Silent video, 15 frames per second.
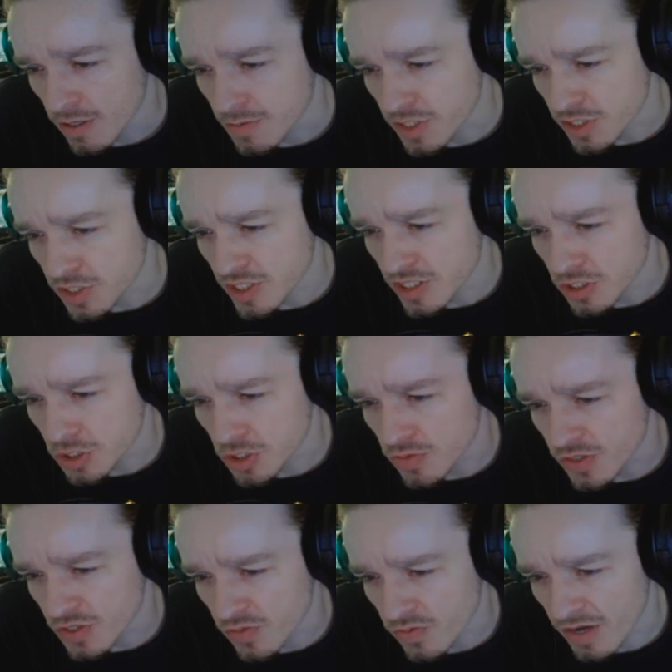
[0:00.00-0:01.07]
Fixed an issue
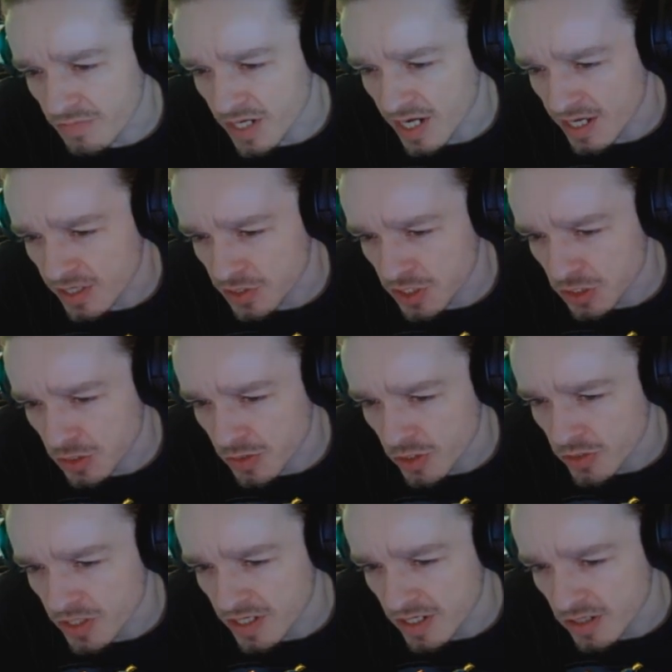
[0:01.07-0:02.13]
with weapon assets
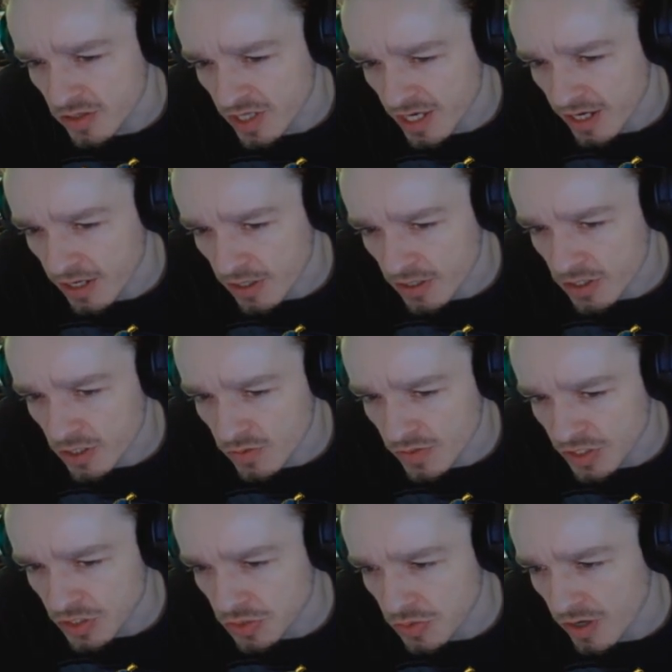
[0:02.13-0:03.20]
floating near the character
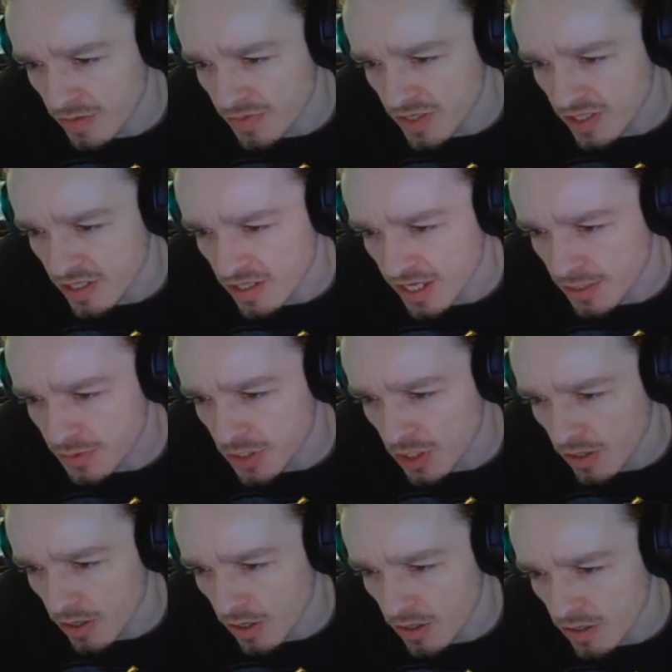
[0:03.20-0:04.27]
when swapping the left
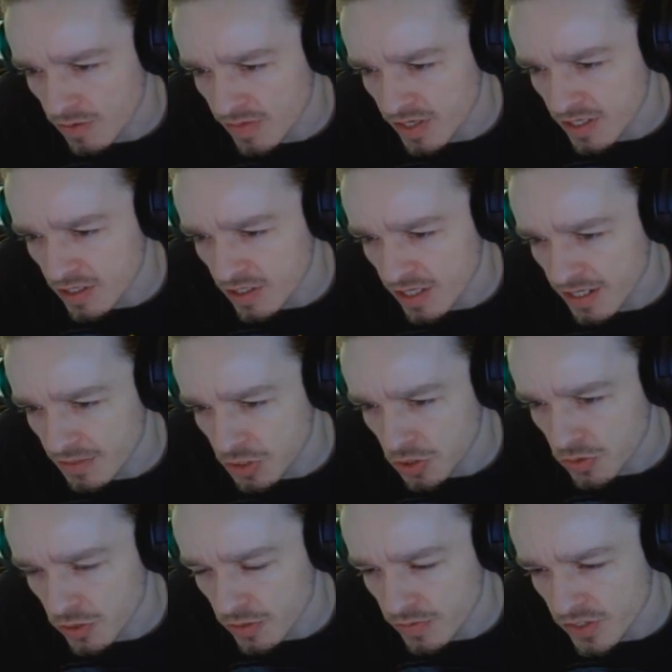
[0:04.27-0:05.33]
arm in left
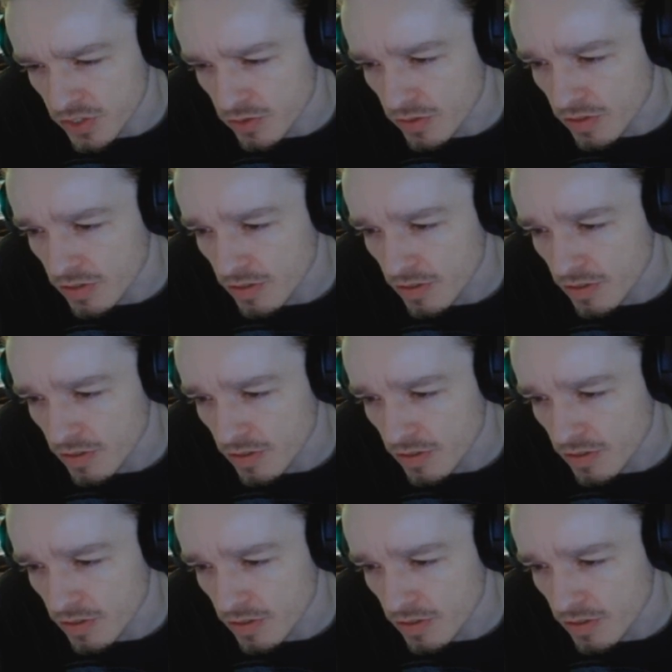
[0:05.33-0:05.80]
shoulder view.